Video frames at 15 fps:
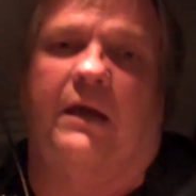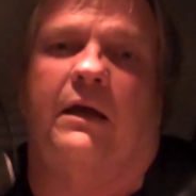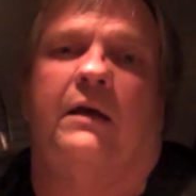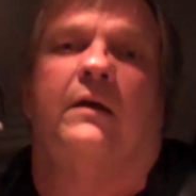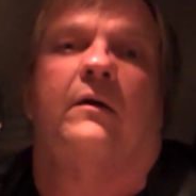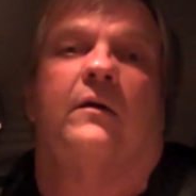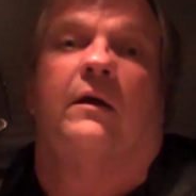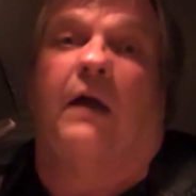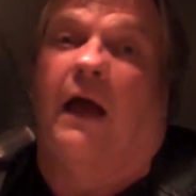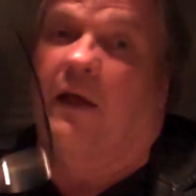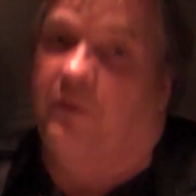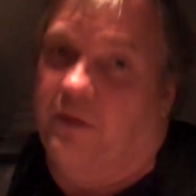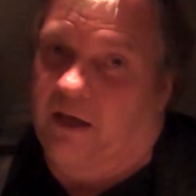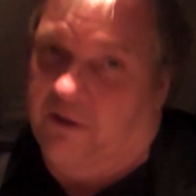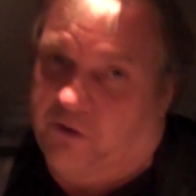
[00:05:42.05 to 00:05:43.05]
and
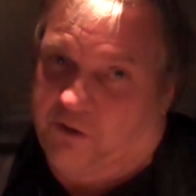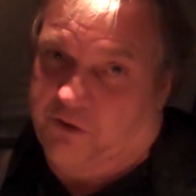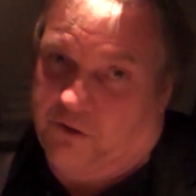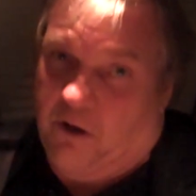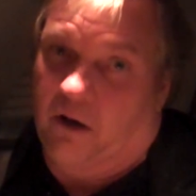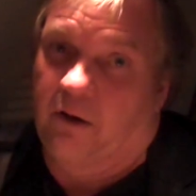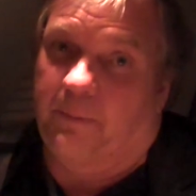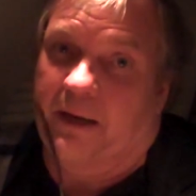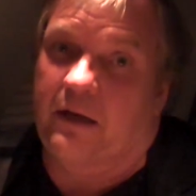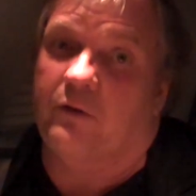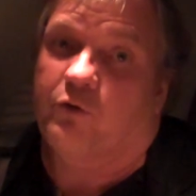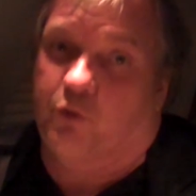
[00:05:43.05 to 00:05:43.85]
this is going to be